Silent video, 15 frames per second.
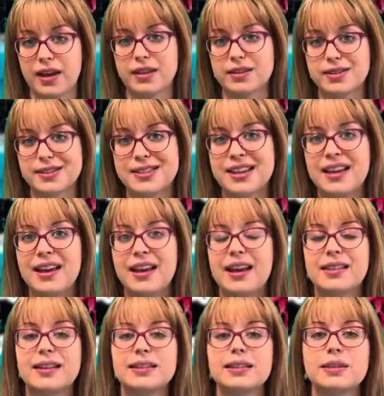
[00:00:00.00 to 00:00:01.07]
face.
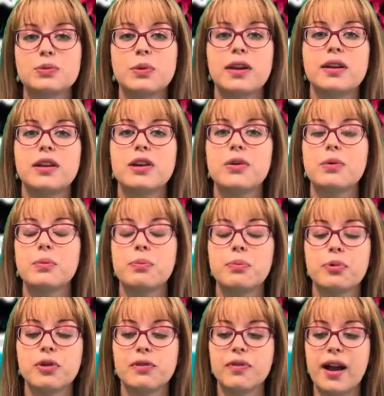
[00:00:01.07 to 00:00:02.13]
And this is when you
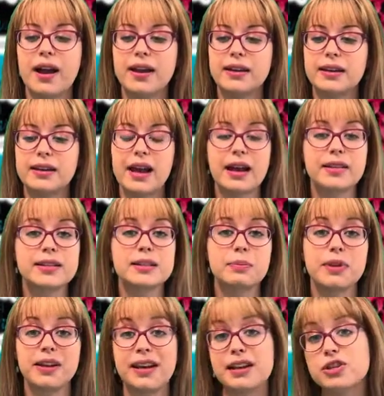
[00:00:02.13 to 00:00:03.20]
provide an
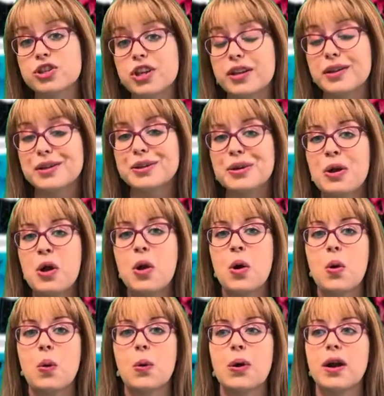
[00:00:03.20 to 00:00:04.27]
explanation
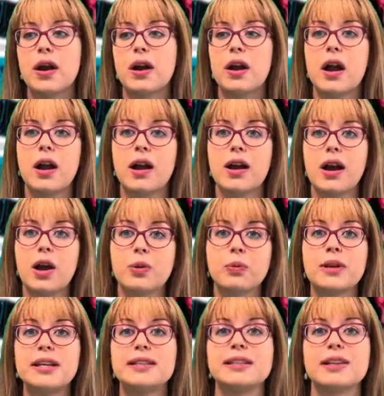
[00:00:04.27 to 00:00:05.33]
or uh, a
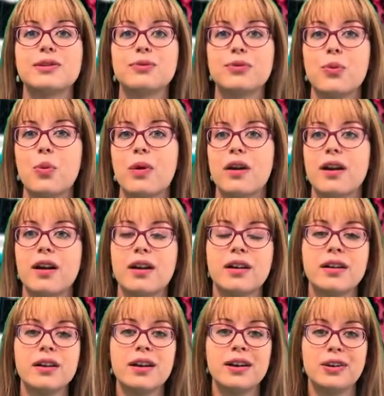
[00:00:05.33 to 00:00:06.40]
reason
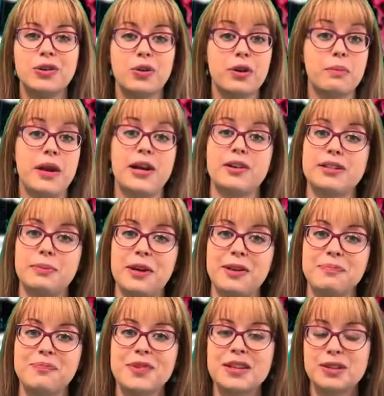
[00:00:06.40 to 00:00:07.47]
for your
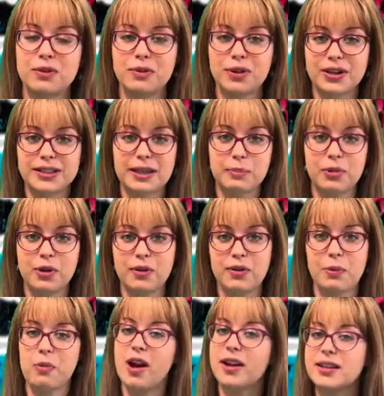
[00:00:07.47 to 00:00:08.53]
embarrassment. So for example, if
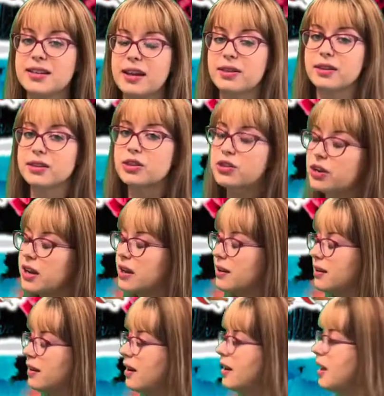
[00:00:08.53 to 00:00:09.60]
I'm walking down the
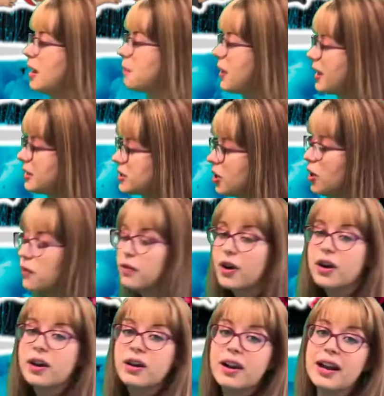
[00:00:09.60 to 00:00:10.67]
street, I bend
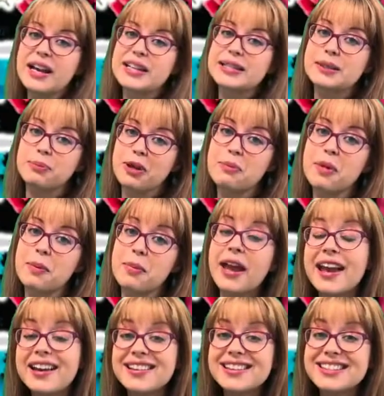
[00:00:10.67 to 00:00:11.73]
over, I split my
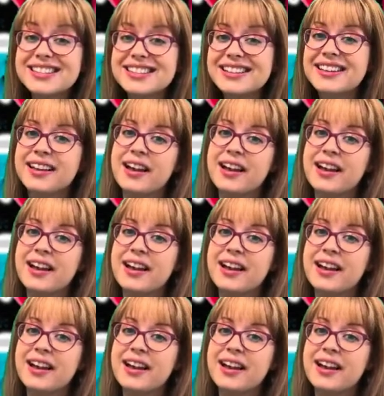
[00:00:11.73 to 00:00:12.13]
pants,